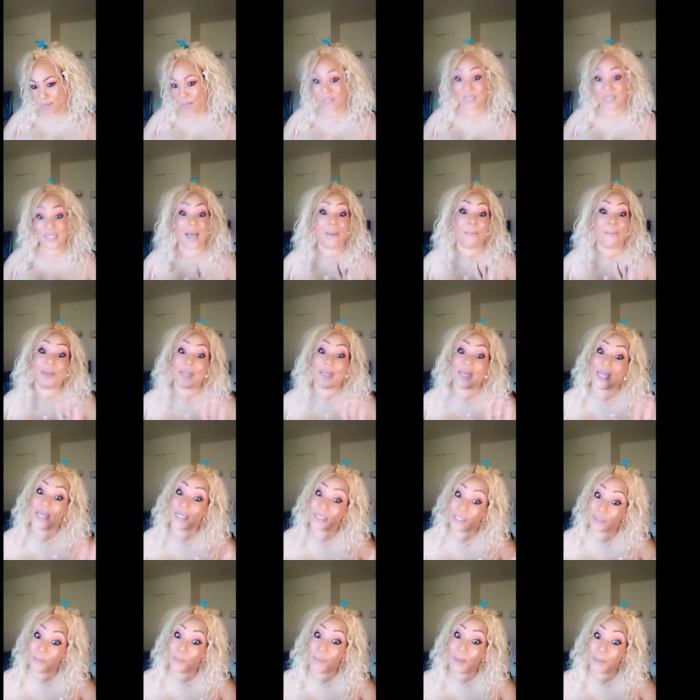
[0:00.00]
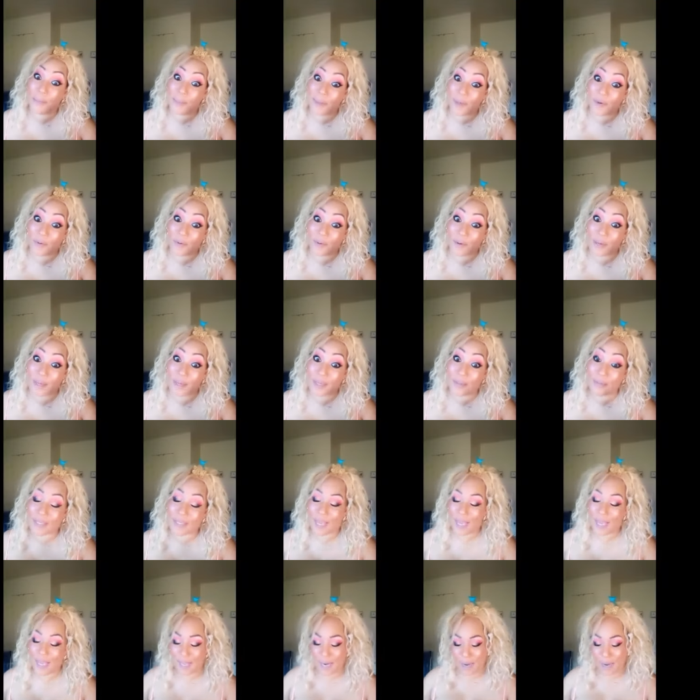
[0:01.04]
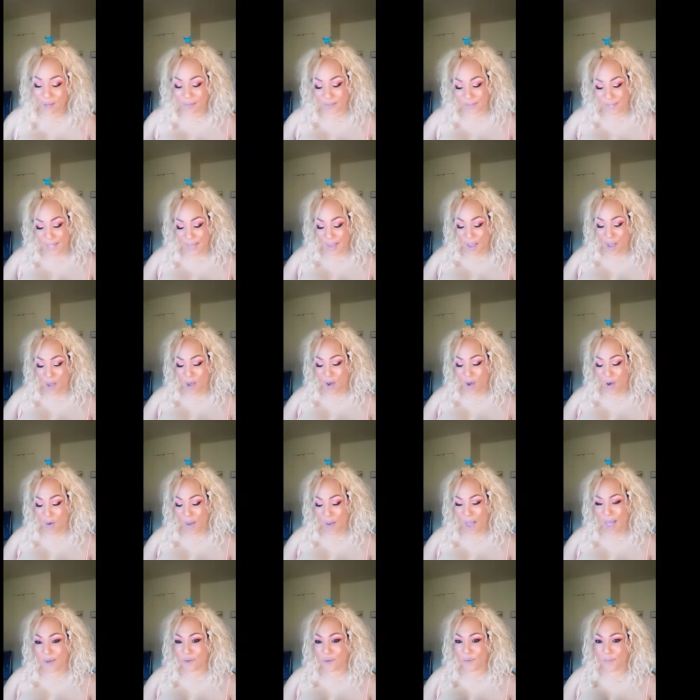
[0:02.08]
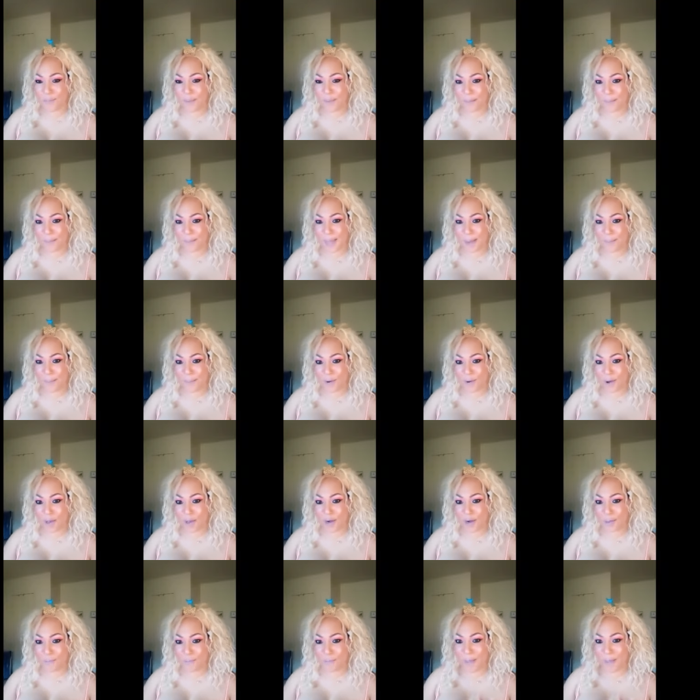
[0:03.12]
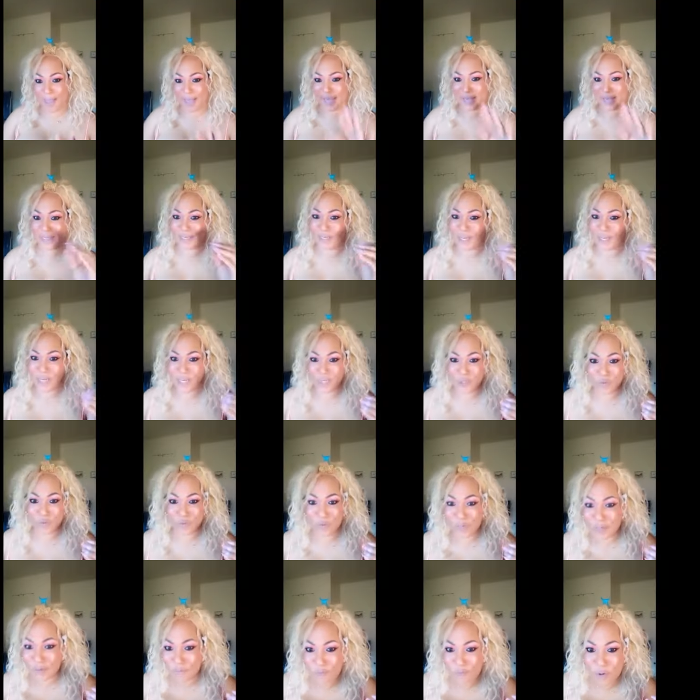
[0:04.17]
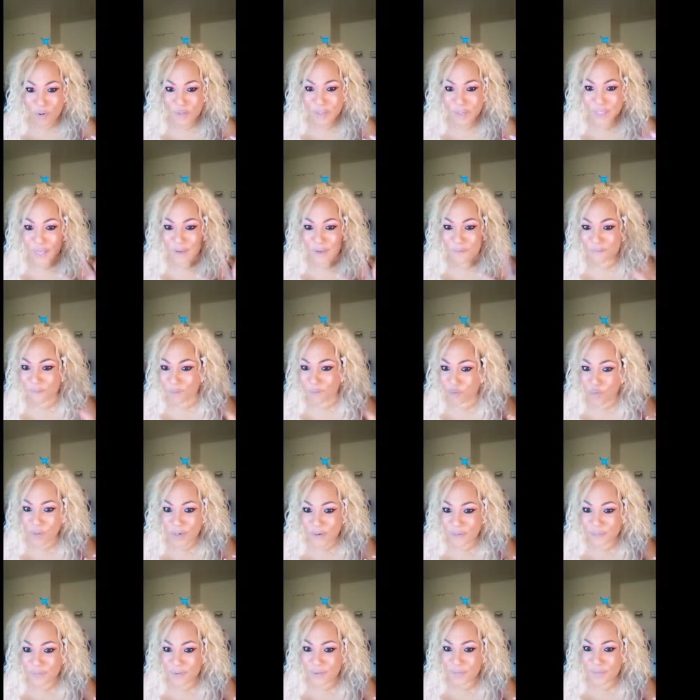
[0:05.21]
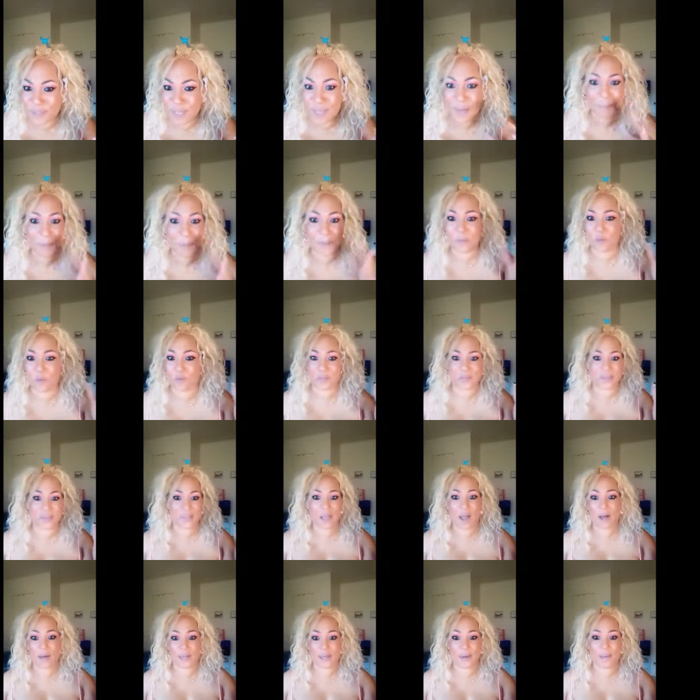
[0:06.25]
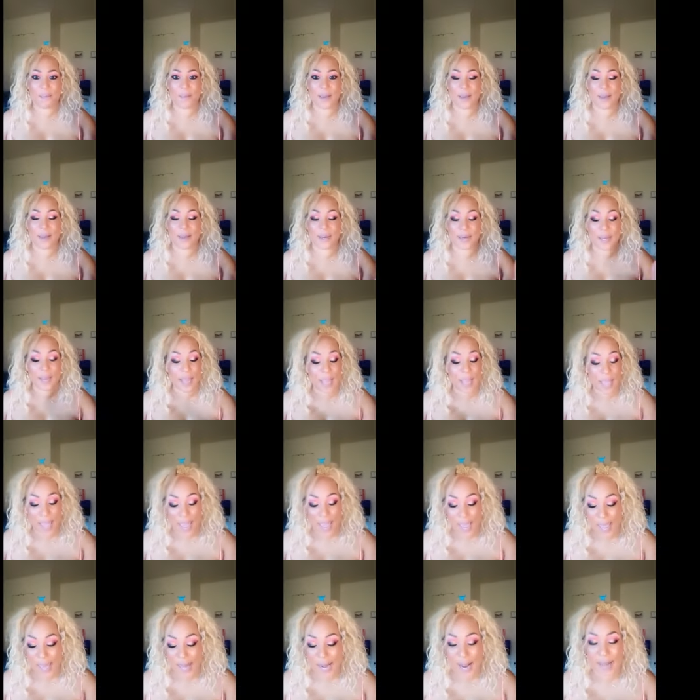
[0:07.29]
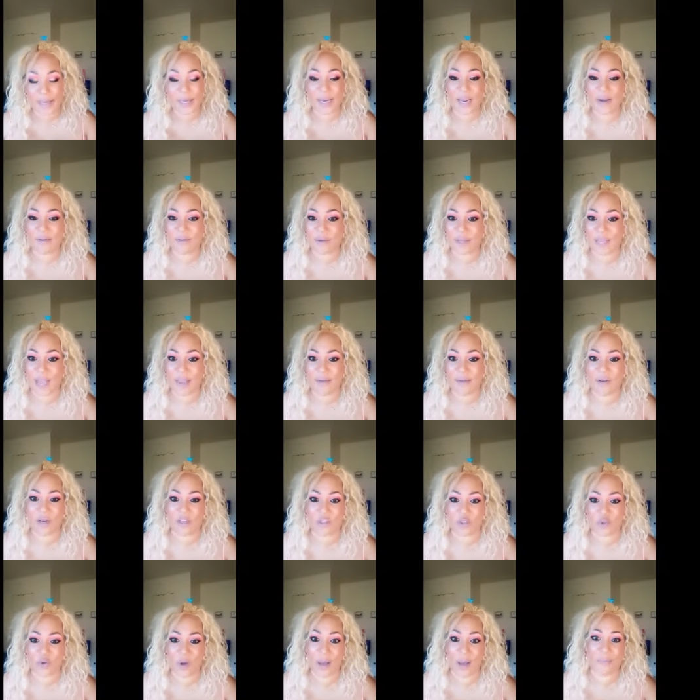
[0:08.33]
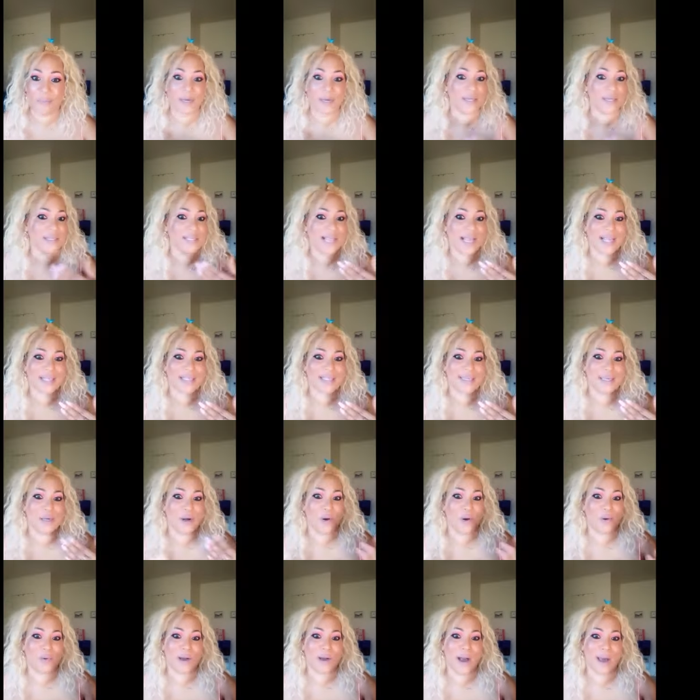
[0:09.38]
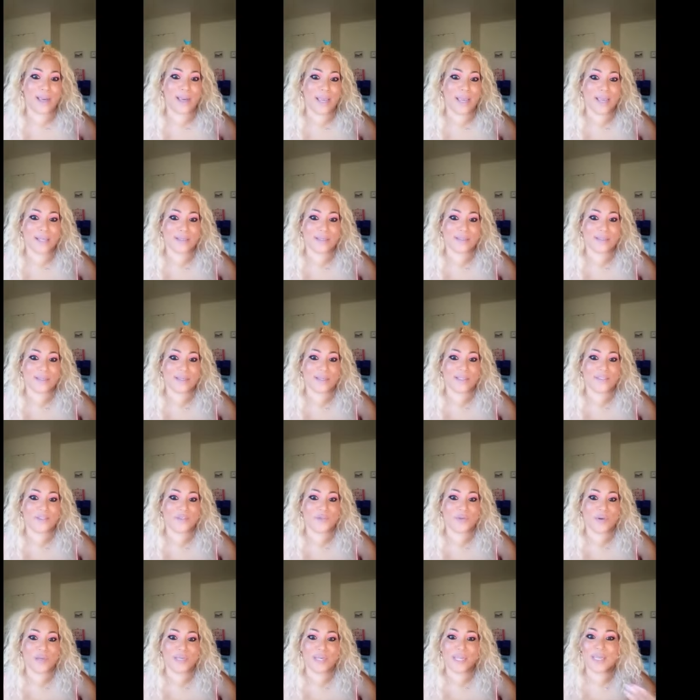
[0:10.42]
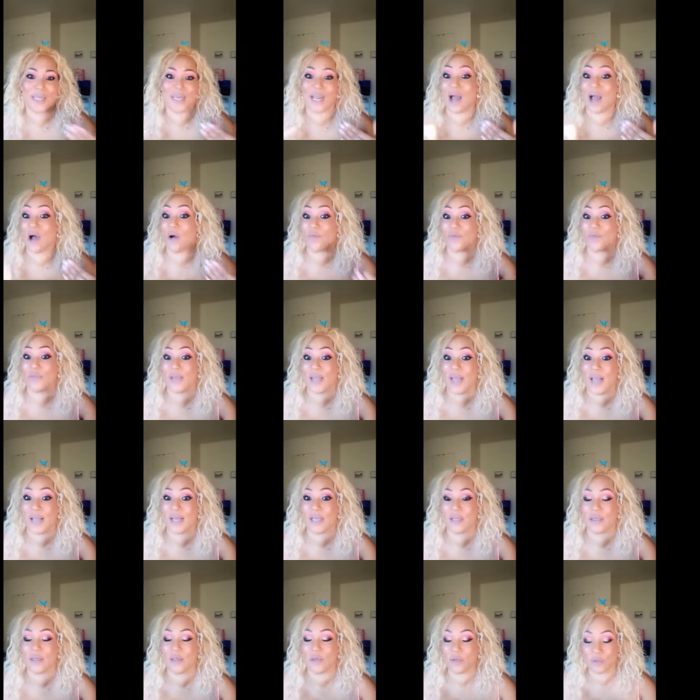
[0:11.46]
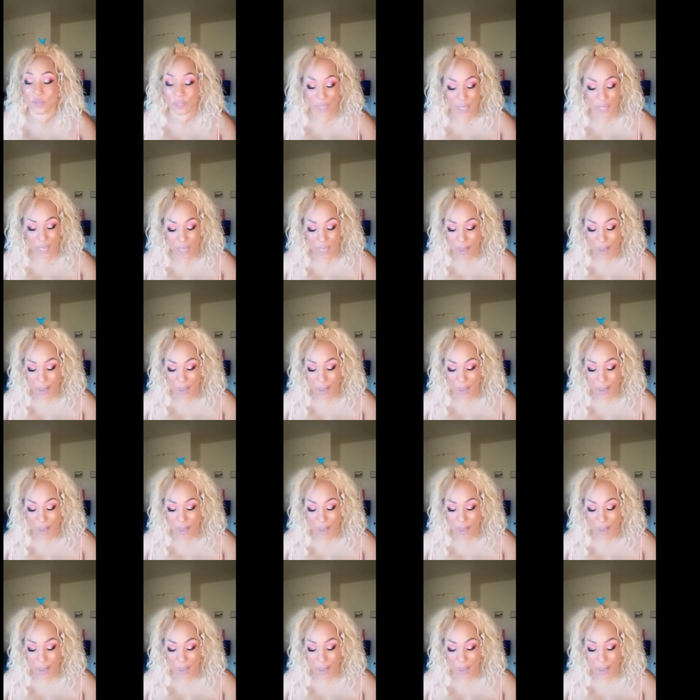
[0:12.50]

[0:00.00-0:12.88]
because i've been into bb creams and i was like oh i remember that product back in 2014, 2015, people was talking about it. And I never gave it a try because I said, oh God, it has sunscreen in it. I don't think I could use it.